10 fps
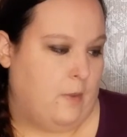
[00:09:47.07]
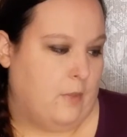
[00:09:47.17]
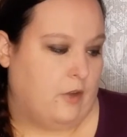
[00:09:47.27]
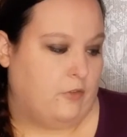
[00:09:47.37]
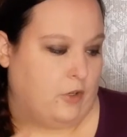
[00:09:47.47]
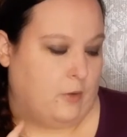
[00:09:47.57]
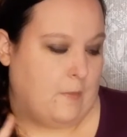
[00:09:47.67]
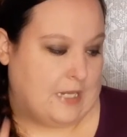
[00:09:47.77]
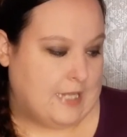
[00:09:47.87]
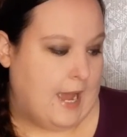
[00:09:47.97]
But for
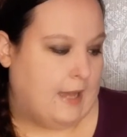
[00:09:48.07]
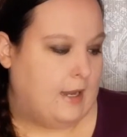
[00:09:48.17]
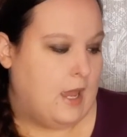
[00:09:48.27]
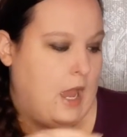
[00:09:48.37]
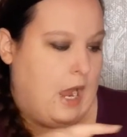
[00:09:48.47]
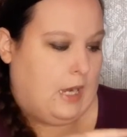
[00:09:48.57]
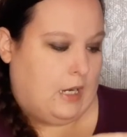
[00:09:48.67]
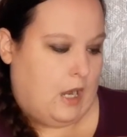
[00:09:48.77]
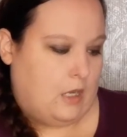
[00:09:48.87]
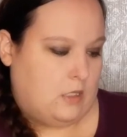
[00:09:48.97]
my dad, I
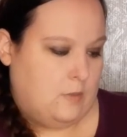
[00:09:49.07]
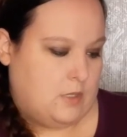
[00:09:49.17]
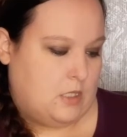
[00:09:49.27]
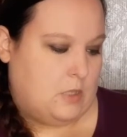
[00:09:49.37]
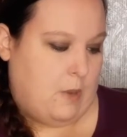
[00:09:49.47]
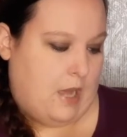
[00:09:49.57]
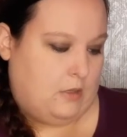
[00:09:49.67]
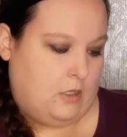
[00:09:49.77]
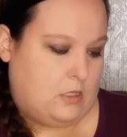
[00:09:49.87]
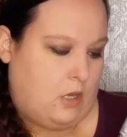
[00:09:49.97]
got Clemson
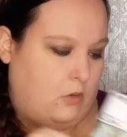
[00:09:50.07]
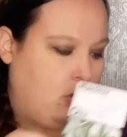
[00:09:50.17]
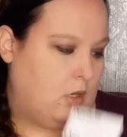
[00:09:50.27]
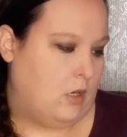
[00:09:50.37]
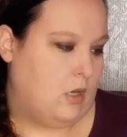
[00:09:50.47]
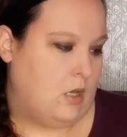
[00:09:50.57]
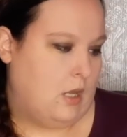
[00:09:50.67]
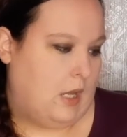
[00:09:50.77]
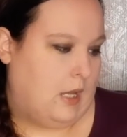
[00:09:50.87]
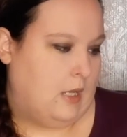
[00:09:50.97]
Spineless okra
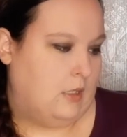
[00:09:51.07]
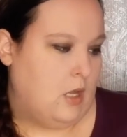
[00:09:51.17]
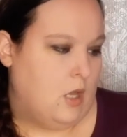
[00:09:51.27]
and